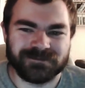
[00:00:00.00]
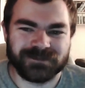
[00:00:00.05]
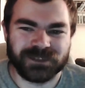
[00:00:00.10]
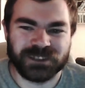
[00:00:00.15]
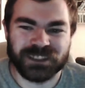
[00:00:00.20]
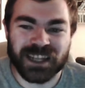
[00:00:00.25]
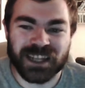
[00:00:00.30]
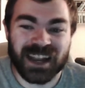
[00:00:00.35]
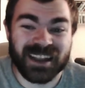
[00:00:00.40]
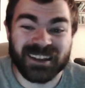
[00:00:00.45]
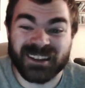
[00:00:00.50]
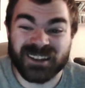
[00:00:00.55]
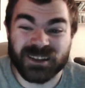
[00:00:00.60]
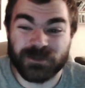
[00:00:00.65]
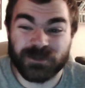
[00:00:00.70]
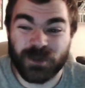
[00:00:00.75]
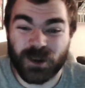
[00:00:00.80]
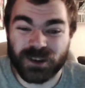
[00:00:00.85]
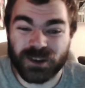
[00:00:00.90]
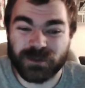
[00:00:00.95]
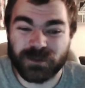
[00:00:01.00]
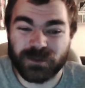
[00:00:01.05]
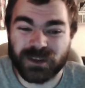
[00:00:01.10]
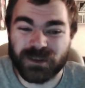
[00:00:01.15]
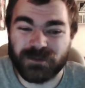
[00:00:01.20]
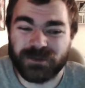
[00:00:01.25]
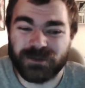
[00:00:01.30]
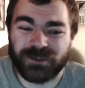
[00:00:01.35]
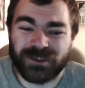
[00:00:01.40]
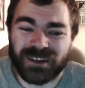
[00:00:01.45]
shenanigans
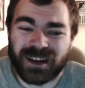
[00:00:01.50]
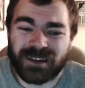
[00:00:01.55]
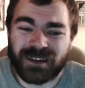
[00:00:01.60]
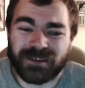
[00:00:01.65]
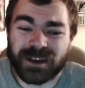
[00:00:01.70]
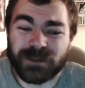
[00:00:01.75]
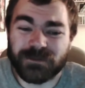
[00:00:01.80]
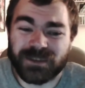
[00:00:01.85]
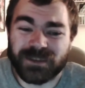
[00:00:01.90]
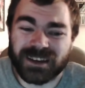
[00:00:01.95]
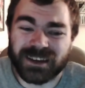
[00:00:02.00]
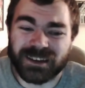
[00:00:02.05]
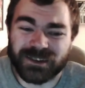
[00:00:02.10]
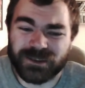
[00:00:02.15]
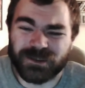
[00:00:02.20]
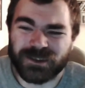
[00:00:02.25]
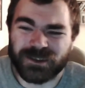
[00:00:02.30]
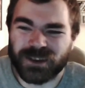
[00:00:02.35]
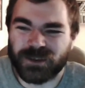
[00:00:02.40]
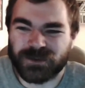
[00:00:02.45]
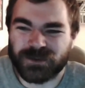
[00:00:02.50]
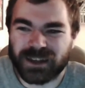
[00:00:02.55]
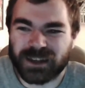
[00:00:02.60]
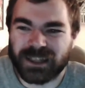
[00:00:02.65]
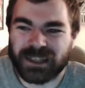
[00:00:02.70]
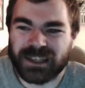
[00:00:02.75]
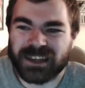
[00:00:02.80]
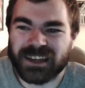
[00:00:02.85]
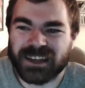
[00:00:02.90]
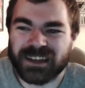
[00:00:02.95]
possibly, but I'm thinking Usos
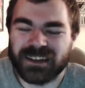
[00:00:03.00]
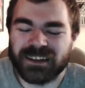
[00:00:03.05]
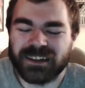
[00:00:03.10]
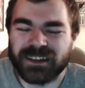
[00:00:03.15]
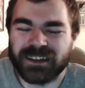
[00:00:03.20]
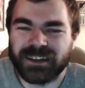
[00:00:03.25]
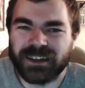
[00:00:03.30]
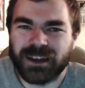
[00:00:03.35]
clean,